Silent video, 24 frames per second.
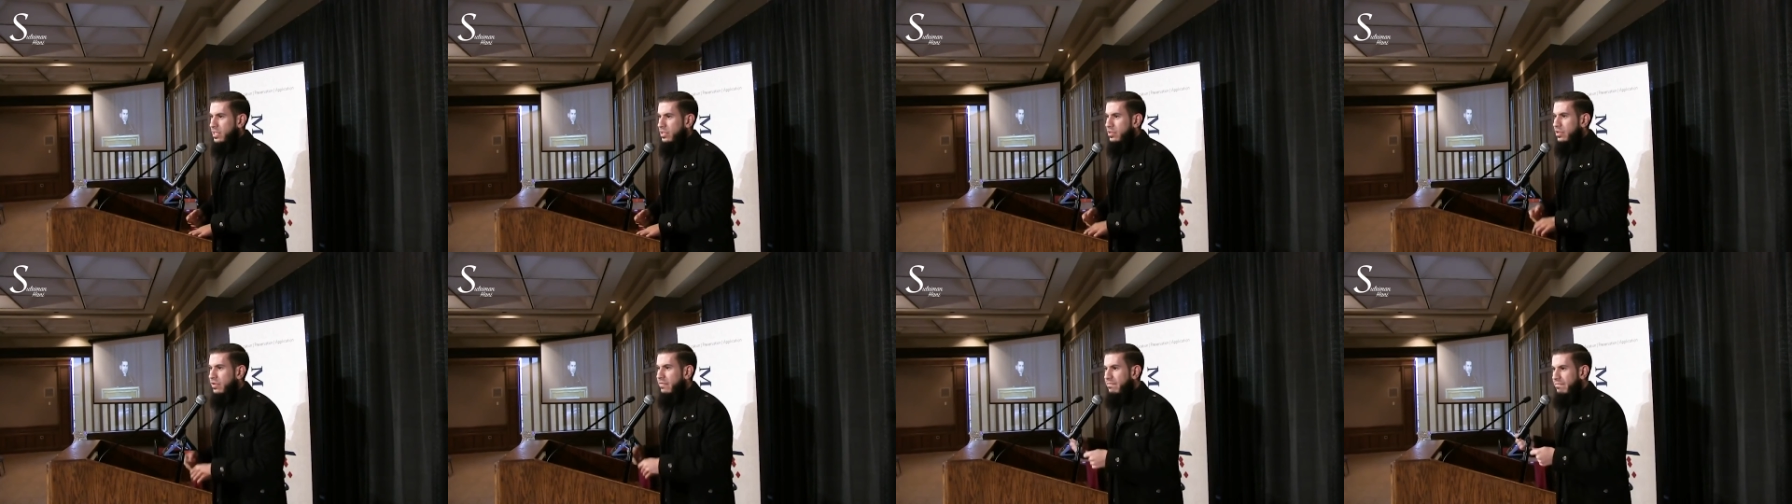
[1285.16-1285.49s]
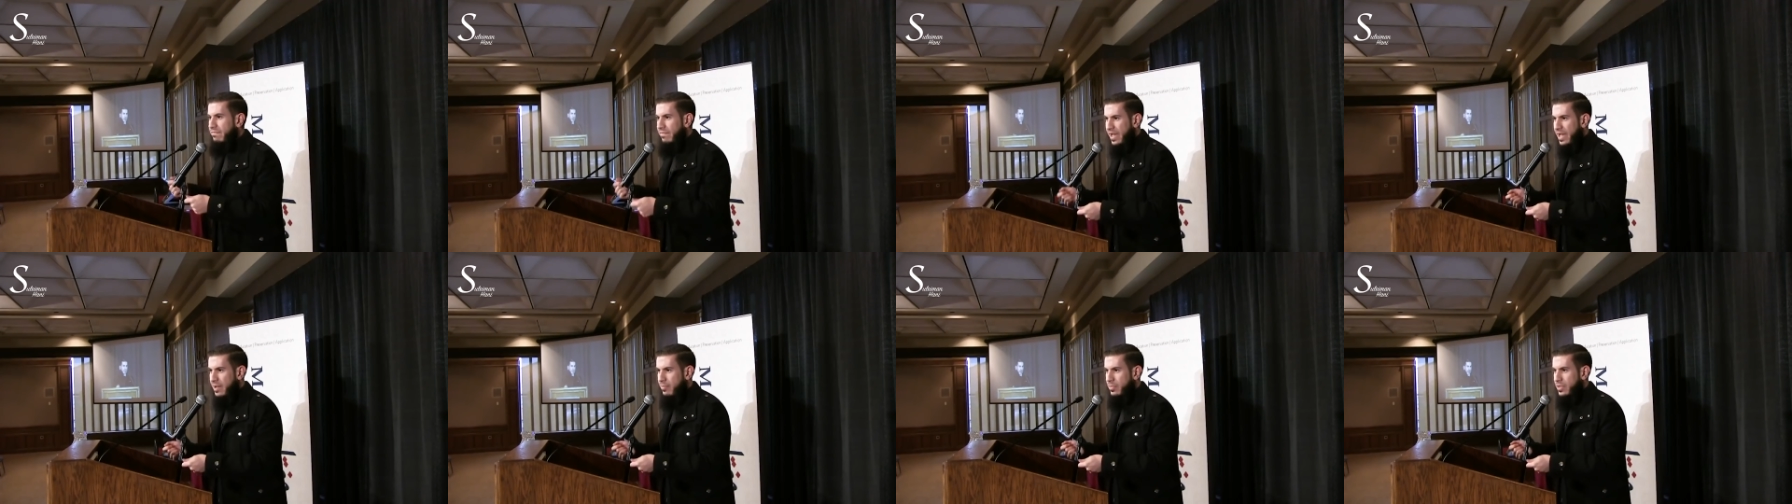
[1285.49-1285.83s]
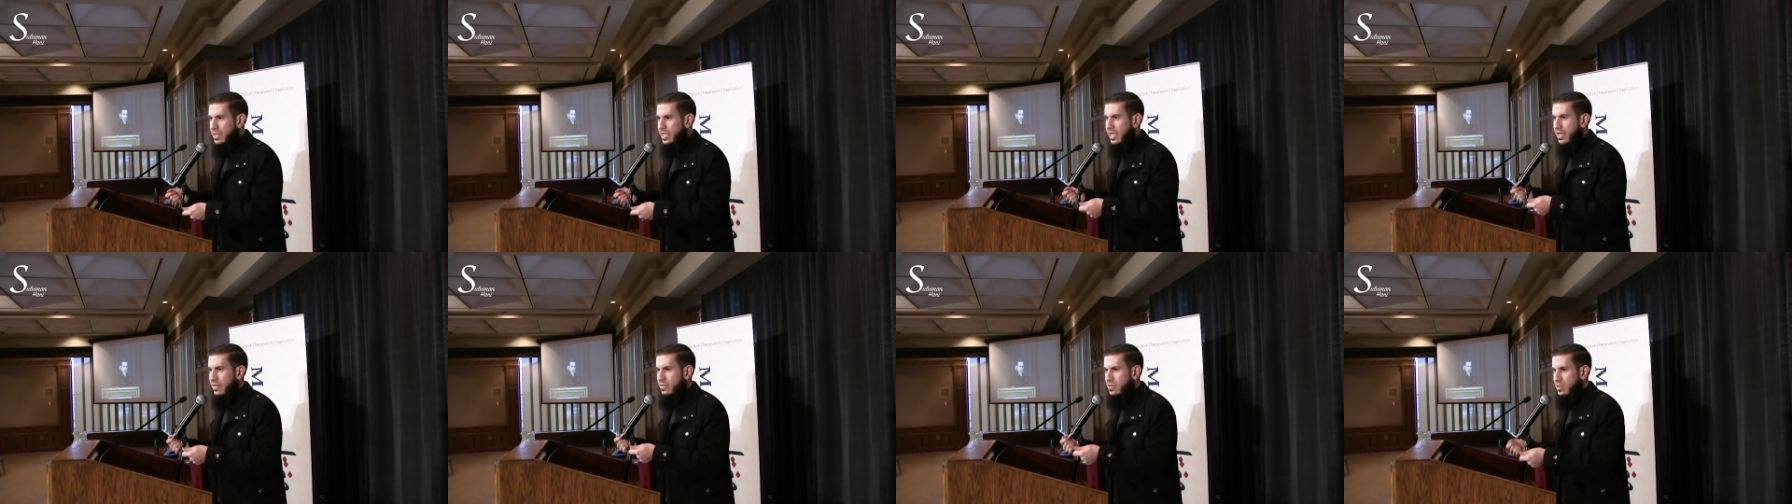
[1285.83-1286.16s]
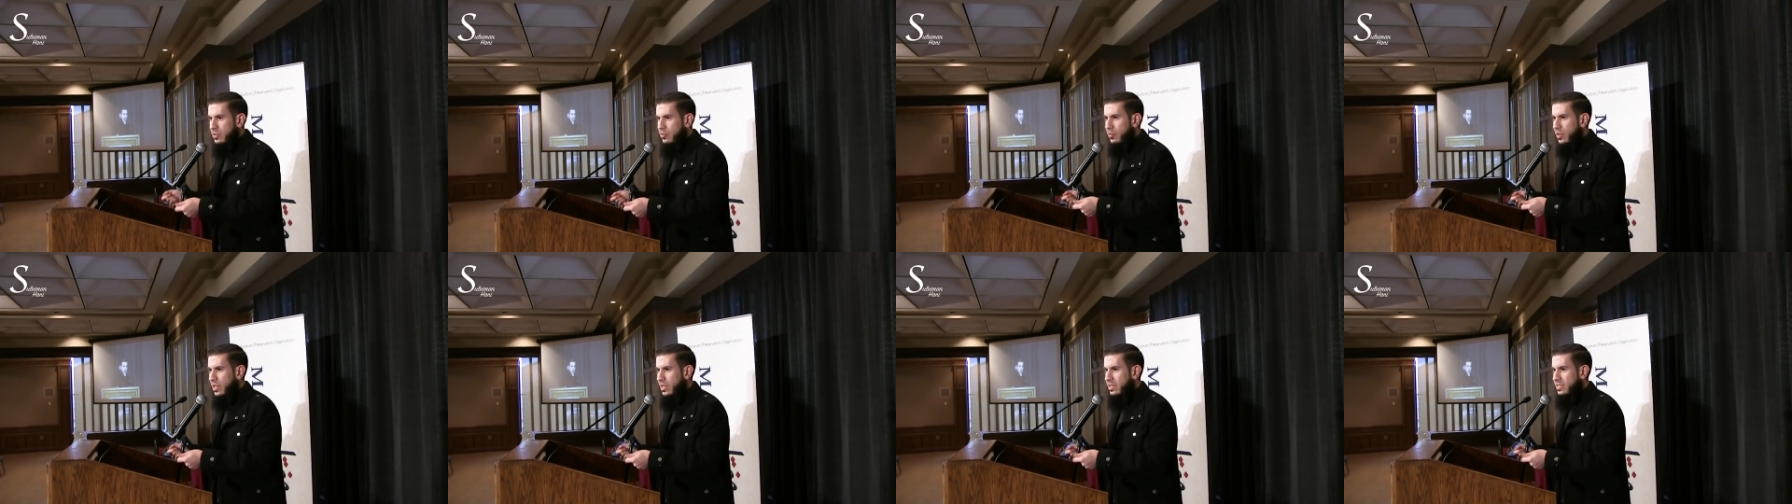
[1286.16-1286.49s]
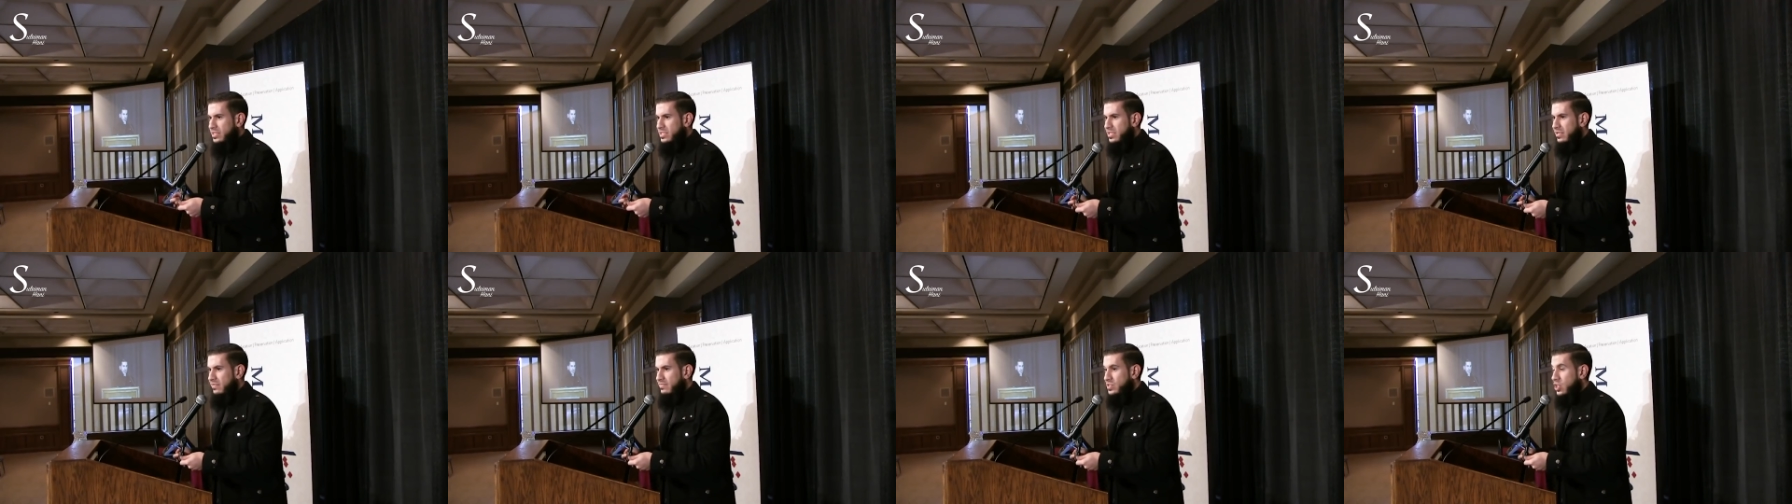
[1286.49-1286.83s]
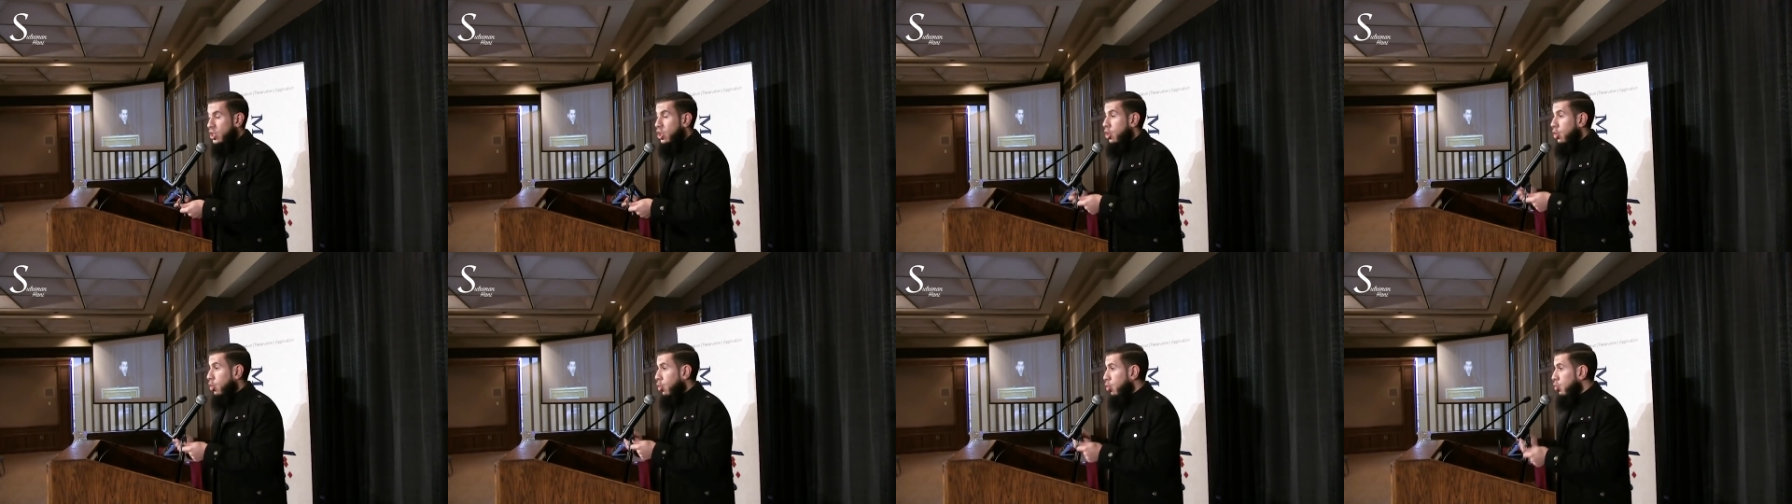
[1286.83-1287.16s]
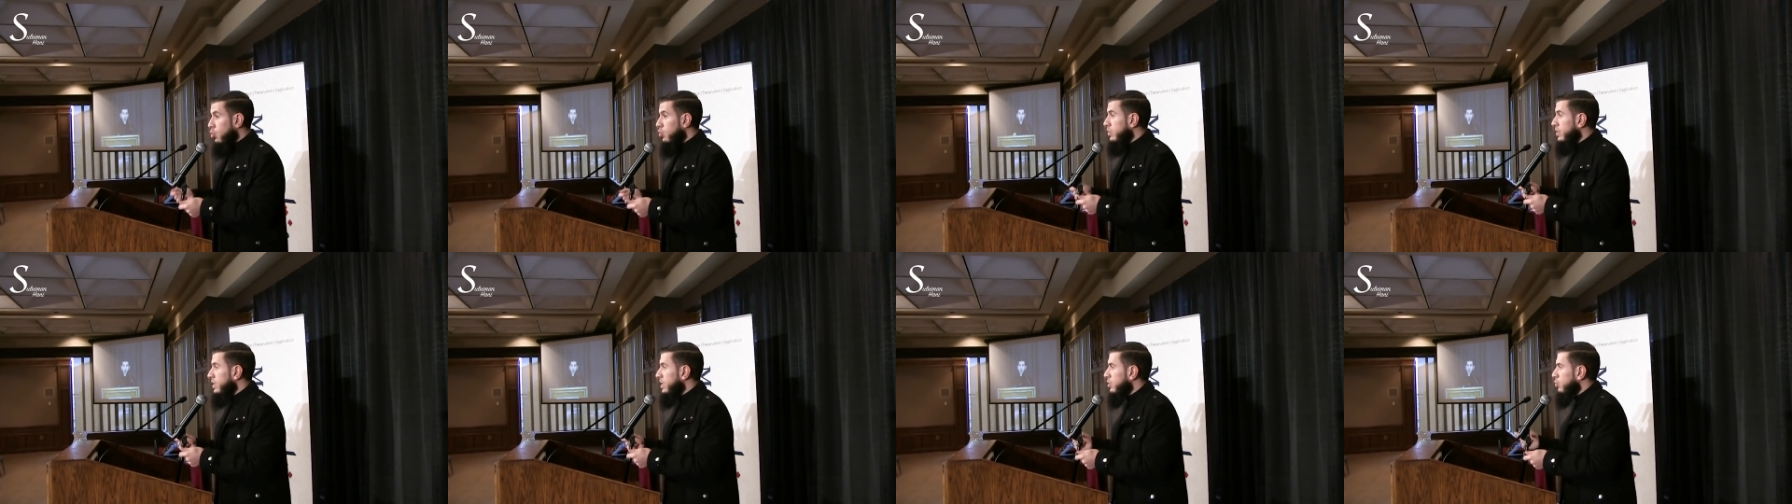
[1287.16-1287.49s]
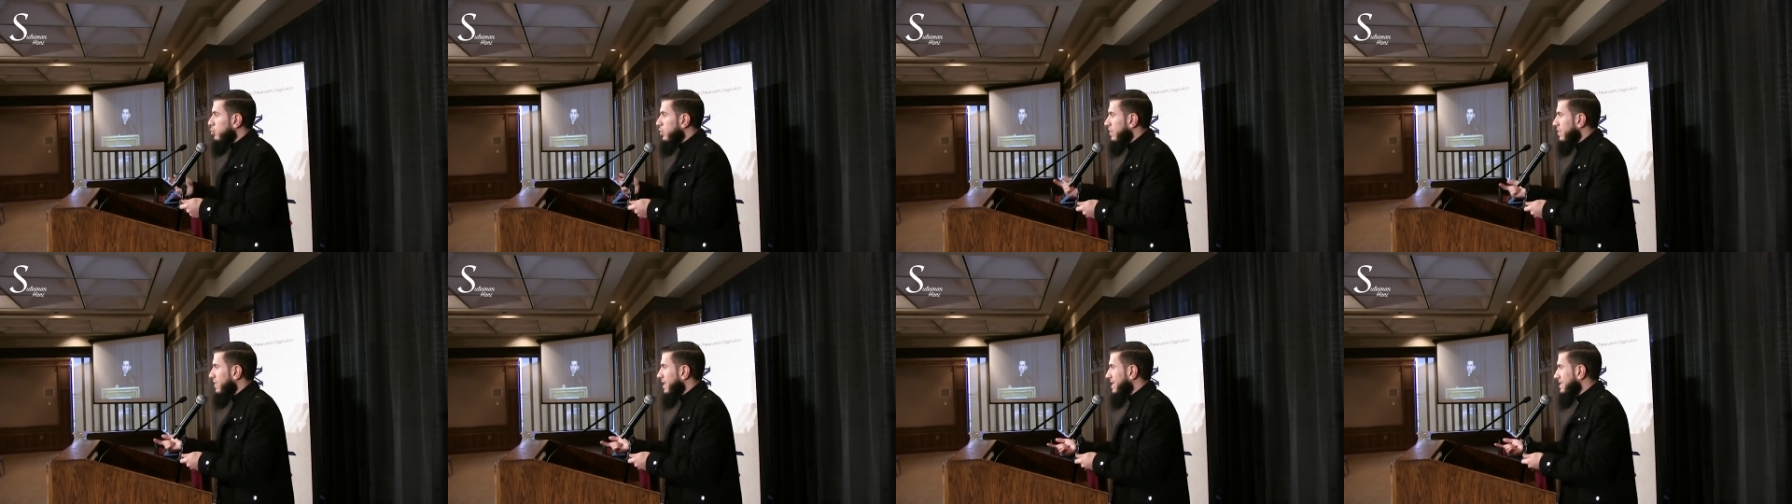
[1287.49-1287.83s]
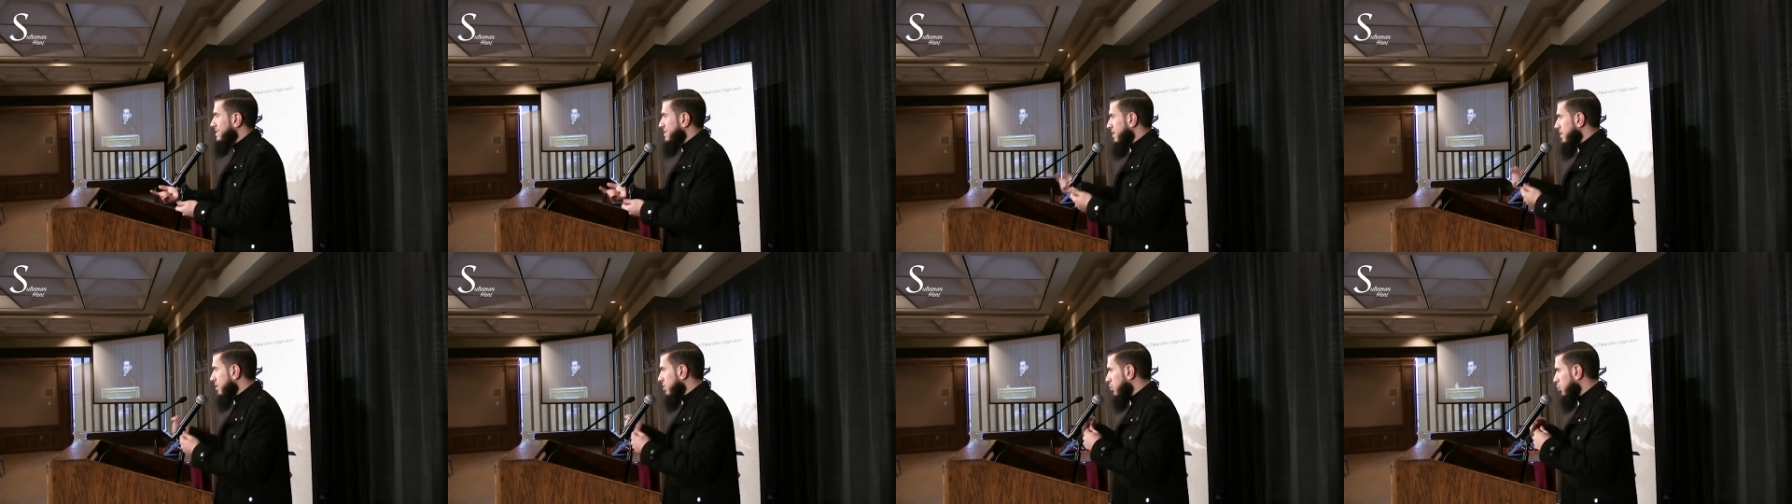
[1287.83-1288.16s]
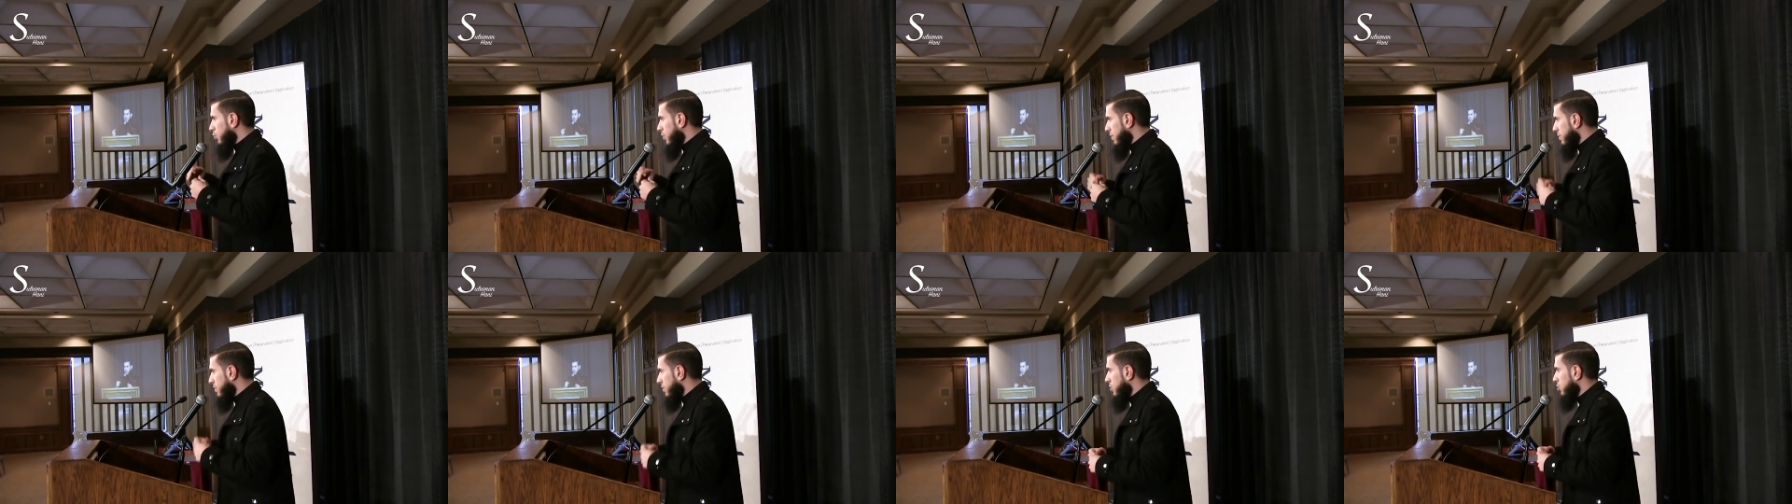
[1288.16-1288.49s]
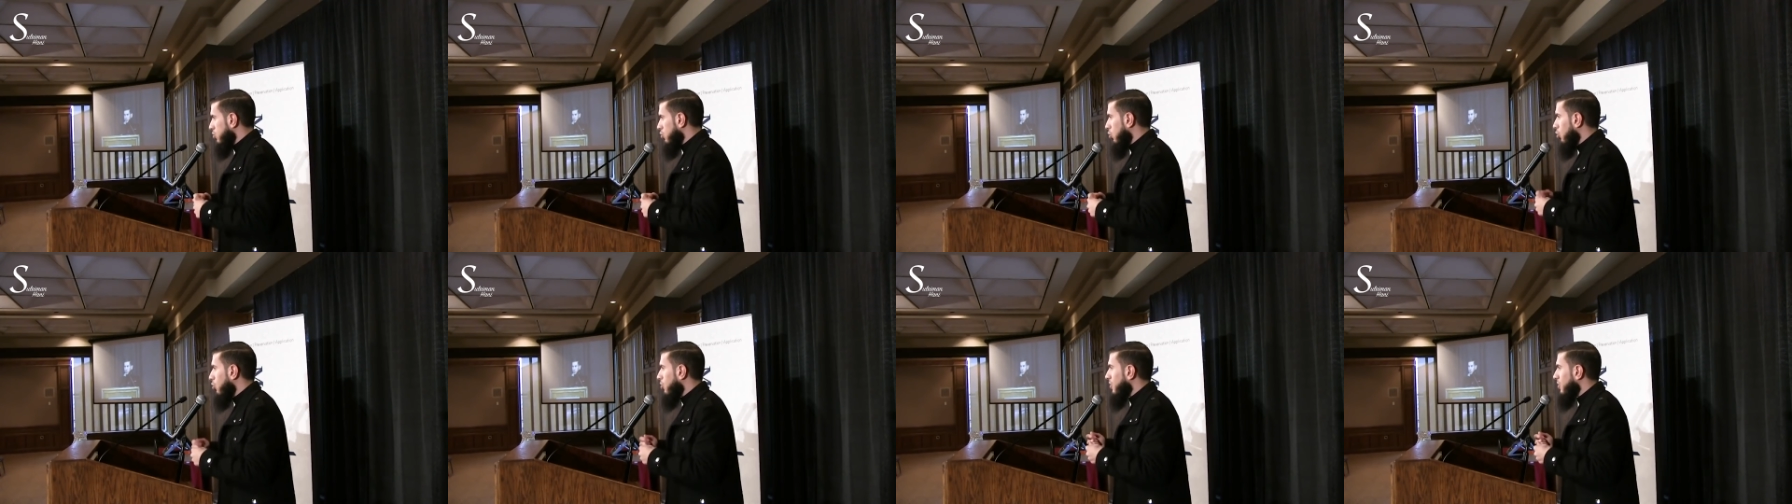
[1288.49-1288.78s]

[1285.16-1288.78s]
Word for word: their family and their relatives only when they deal with you,